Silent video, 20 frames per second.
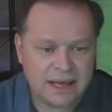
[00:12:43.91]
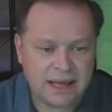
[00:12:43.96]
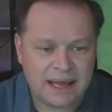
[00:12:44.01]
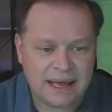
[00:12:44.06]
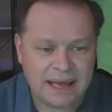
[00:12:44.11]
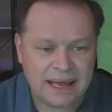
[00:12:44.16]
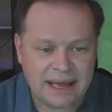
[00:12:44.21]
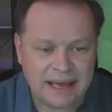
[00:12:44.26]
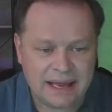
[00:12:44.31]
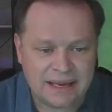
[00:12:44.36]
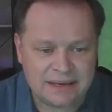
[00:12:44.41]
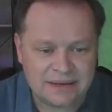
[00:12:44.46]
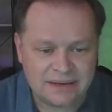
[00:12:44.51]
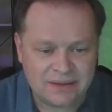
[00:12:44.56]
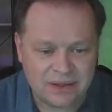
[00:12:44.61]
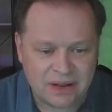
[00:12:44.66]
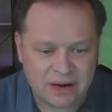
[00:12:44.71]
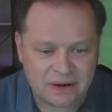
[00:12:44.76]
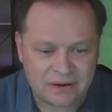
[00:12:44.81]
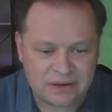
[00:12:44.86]
And
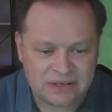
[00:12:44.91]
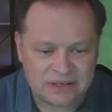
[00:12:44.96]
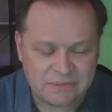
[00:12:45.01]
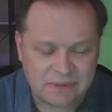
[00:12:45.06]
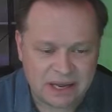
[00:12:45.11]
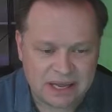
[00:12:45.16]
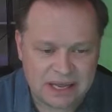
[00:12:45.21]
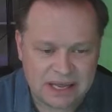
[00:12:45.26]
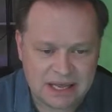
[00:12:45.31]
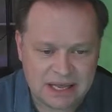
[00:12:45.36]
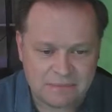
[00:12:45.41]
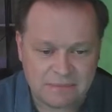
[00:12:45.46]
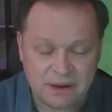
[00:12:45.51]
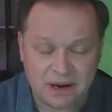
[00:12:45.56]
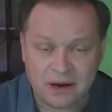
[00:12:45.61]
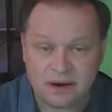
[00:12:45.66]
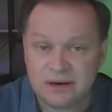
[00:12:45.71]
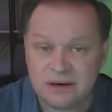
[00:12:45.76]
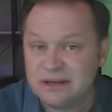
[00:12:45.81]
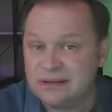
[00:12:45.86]
there is my key pair.